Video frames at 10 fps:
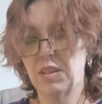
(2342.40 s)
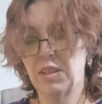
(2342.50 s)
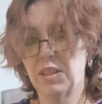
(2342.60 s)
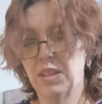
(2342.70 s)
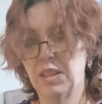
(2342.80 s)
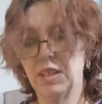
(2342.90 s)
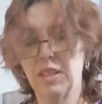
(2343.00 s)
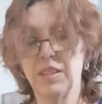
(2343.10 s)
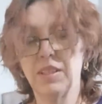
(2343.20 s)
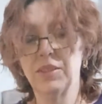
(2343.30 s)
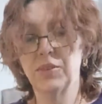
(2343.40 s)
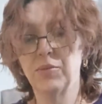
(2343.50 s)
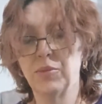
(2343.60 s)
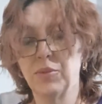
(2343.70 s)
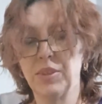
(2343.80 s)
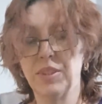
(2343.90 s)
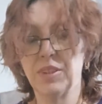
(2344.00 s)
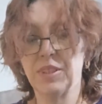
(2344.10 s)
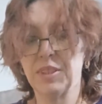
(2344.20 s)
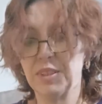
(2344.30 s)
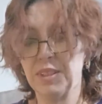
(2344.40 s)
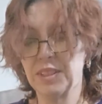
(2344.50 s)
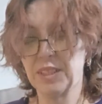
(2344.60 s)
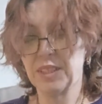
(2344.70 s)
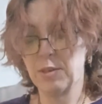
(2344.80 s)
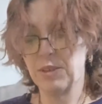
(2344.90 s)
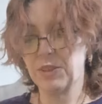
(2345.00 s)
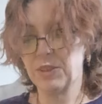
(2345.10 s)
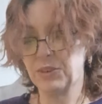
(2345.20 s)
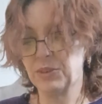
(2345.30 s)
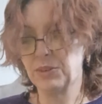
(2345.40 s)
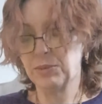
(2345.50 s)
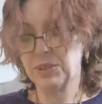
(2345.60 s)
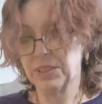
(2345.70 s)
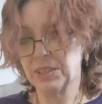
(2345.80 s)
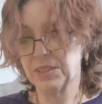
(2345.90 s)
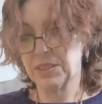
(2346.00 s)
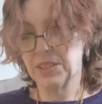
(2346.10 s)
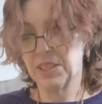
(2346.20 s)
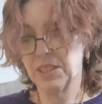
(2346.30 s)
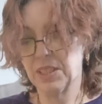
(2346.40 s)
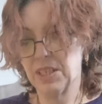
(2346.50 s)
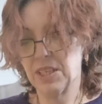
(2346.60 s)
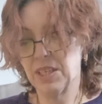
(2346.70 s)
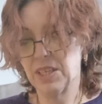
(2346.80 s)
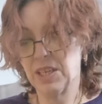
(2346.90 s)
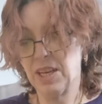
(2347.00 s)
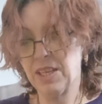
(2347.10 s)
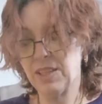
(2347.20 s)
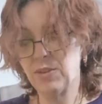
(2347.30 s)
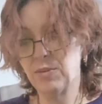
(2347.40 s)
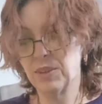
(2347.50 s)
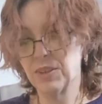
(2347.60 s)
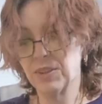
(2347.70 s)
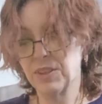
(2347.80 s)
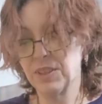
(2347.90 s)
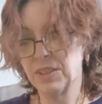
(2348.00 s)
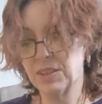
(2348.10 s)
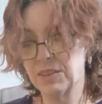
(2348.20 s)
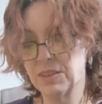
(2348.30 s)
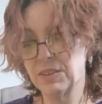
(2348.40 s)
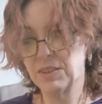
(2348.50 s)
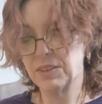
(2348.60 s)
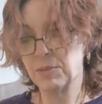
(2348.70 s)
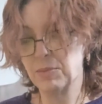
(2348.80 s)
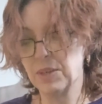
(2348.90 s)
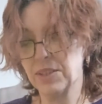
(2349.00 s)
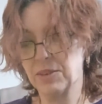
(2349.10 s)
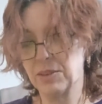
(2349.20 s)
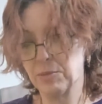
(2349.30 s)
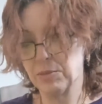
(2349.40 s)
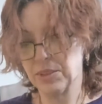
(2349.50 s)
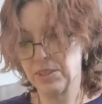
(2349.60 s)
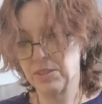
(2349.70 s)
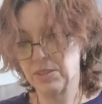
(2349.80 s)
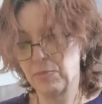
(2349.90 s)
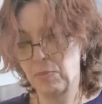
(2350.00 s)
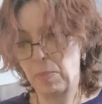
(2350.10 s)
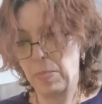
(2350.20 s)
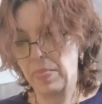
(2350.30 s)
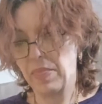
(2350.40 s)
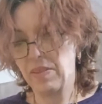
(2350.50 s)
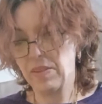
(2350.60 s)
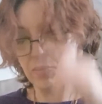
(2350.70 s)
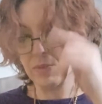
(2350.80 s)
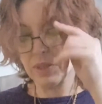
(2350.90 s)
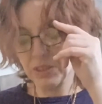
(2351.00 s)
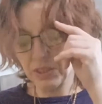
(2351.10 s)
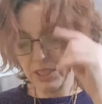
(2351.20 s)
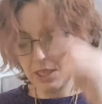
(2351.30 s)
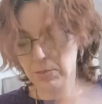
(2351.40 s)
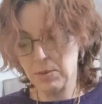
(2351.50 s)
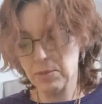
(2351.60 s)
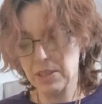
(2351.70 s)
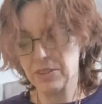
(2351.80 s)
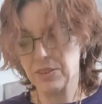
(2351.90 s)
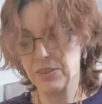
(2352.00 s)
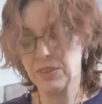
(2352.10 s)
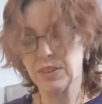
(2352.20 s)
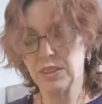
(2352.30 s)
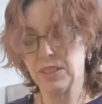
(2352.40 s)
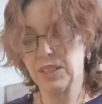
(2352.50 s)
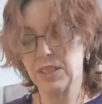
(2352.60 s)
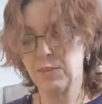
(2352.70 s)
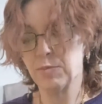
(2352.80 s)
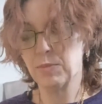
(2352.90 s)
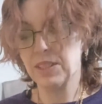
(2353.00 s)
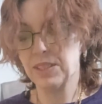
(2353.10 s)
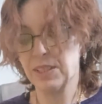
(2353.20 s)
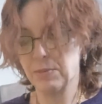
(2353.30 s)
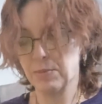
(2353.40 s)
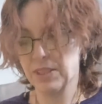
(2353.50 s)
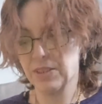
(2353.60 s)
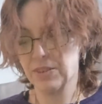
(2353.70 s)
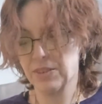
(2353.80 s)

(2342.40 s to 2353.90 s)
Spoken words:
And I'd like to avoid all these kind of issues because I do nothing to bother anybody. And why should I be bothered and have my time bothered?